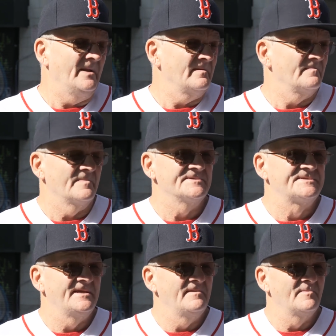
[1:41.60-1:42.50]
this
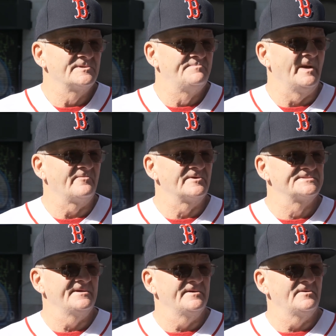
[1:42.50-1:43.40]
team has been
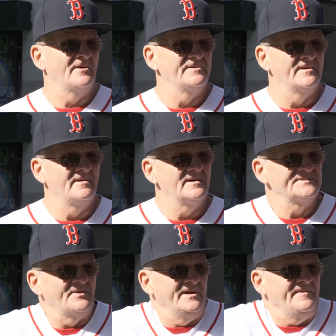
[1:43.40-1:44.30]
resilient all year long, so anything